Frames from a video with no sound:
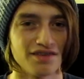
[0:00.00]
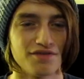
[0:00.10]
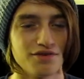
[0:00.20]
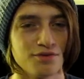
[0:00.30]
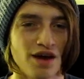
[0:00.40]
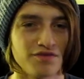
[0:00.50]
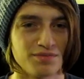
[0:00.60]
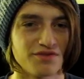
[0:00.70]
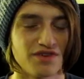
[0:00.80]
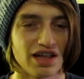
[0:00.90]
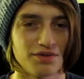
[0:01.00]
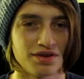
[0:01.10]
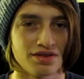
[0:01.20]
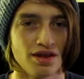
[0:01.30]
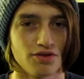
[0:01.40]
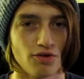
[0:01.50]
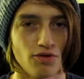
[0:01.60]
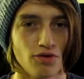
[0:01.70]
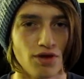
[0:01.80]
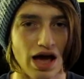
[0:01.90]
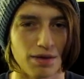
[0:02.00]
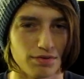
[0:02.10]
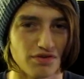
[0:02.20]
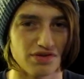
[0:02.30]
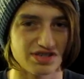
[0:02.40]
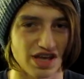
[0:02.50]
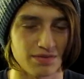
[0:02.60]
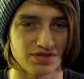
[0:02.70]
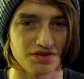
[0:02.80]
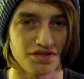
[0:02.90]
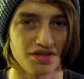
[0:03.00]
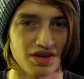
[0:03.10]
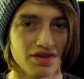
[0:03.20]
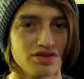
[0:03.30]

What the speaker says: If you haven't been following the whole Apple versus Samsung thing,